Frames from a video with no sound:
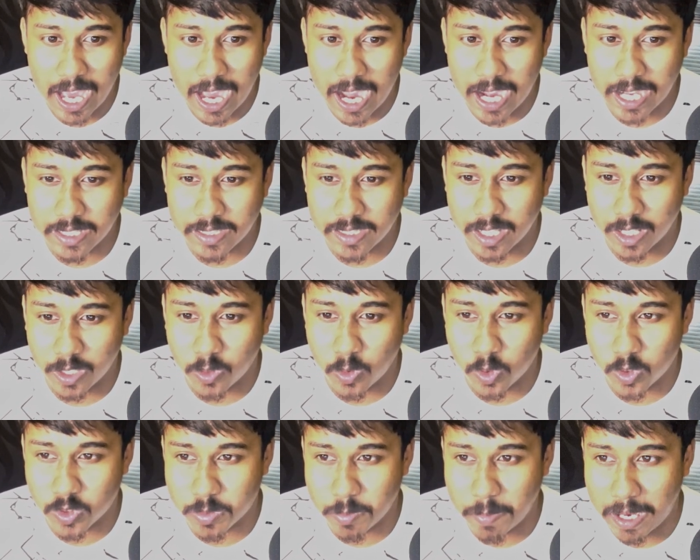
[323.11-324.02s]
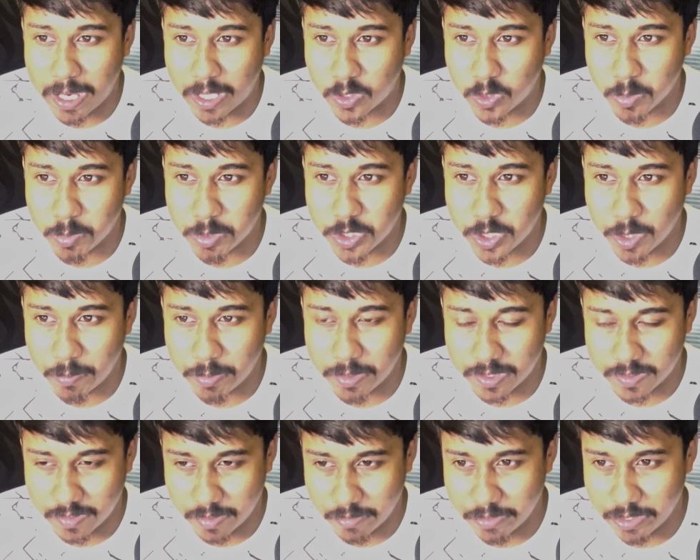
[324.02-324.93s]
either goes back to bishop
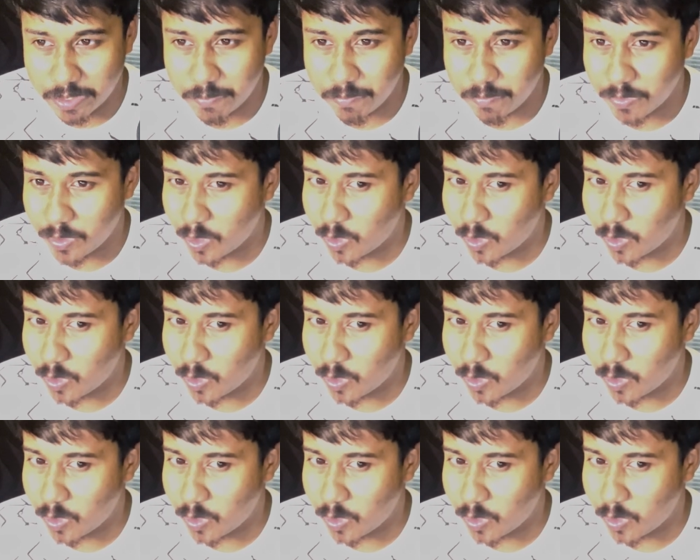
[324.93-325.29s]
d7.